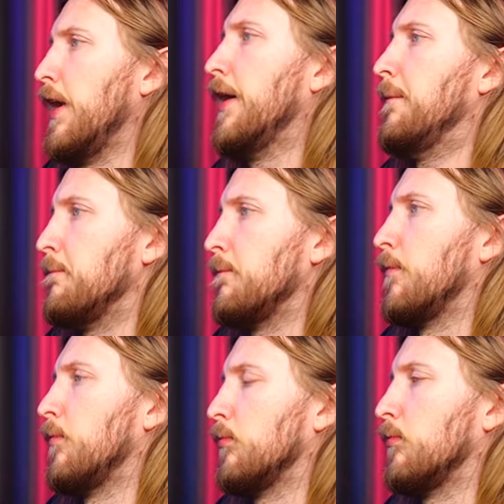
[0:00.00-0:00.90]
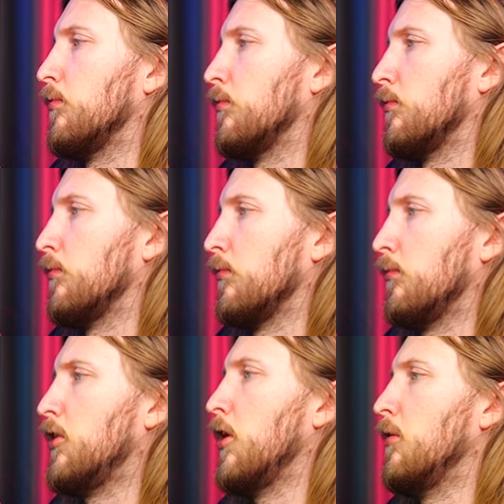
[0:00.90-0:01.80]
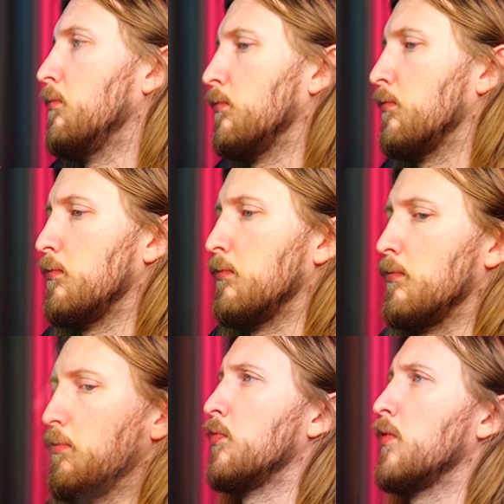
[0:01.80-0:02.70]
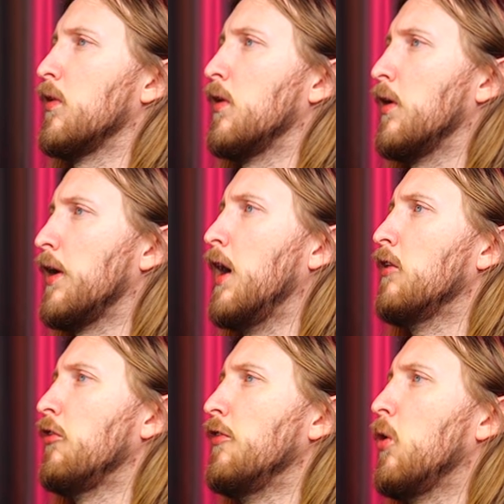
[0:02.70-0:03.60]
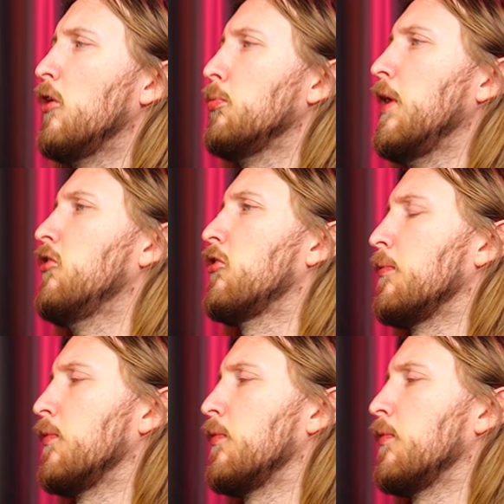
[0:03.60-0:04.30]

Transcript: Yeah. It's good. Okay, some vocals, please.